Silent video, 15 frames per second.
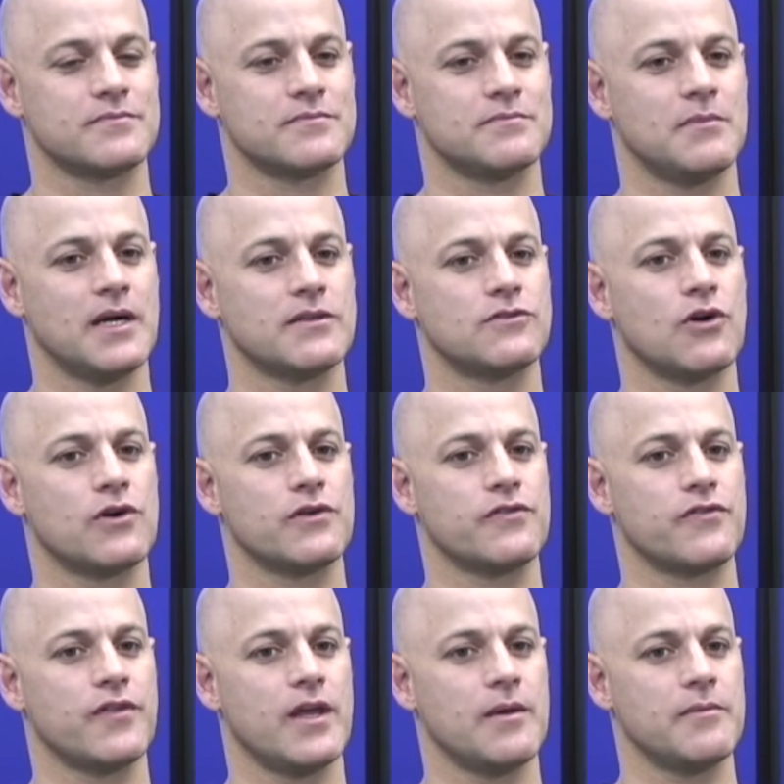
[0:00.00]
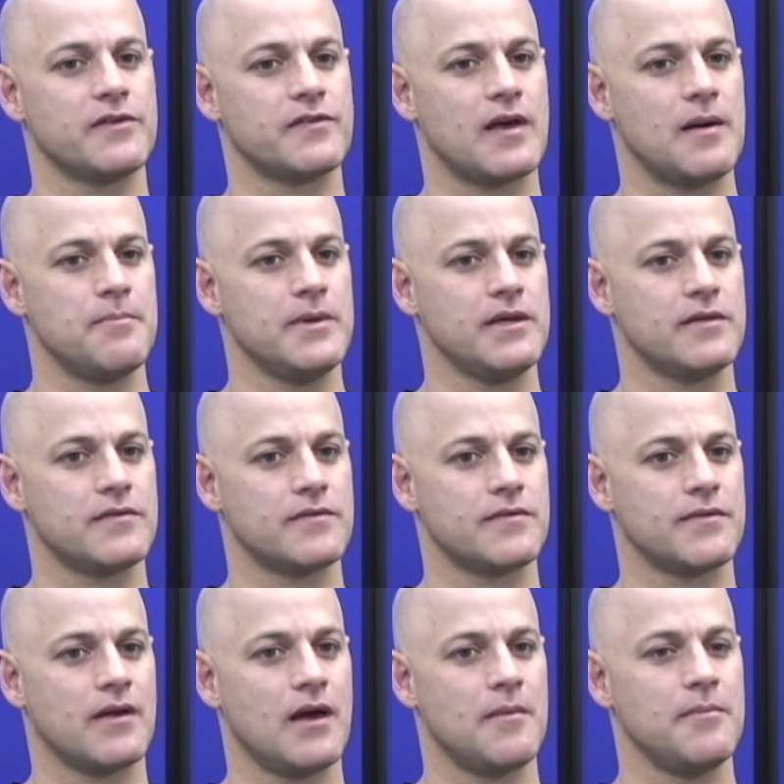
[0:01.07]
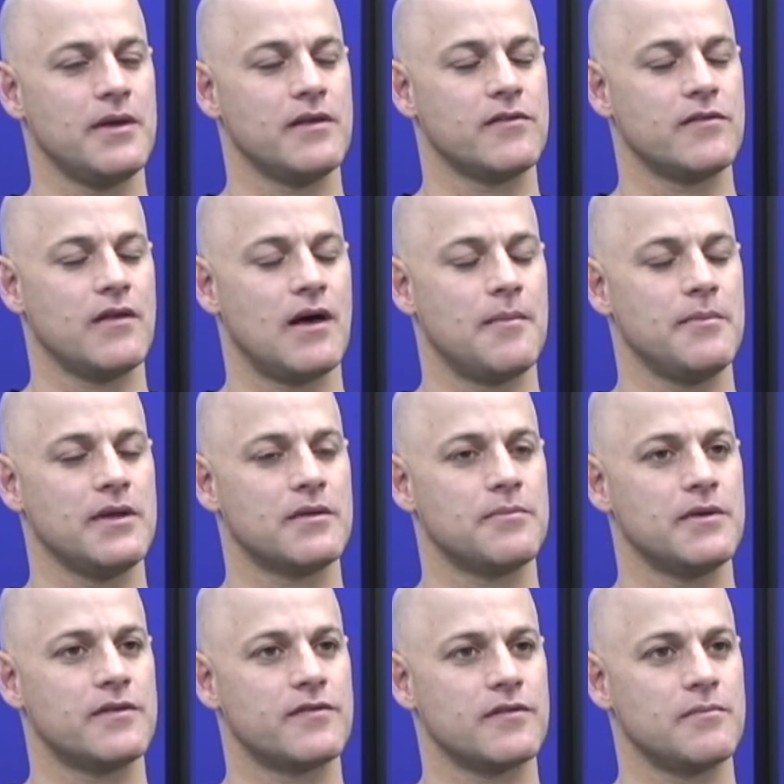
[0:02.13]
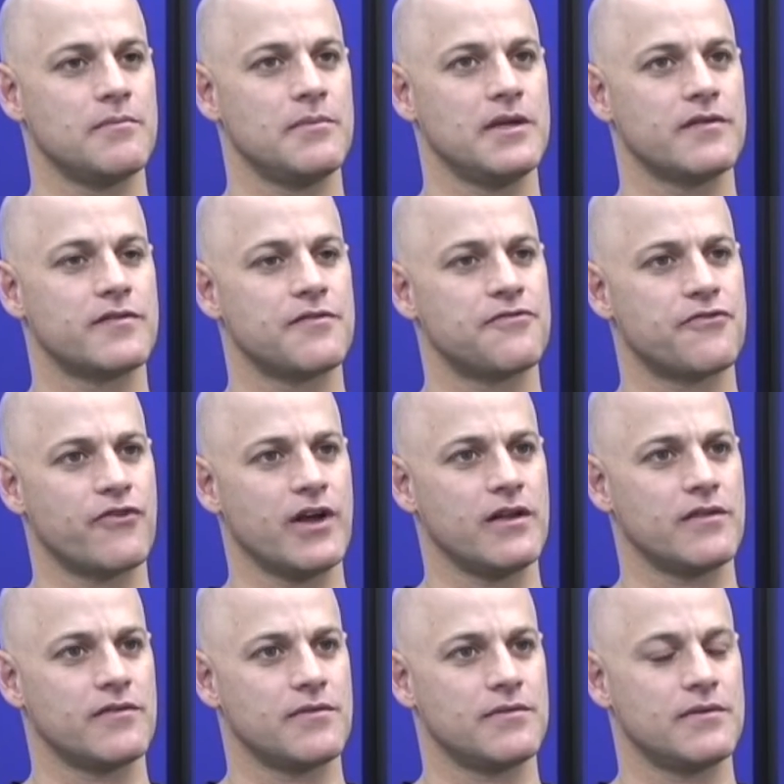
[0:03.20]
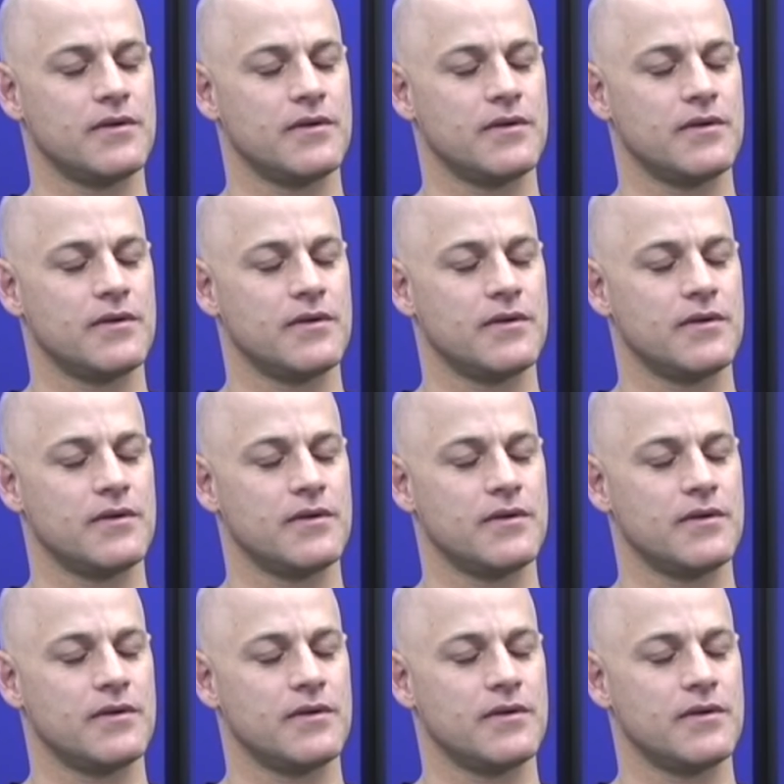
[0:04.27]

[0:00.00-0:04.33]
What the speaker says: My daughter's name is Amit. Amit means a friend.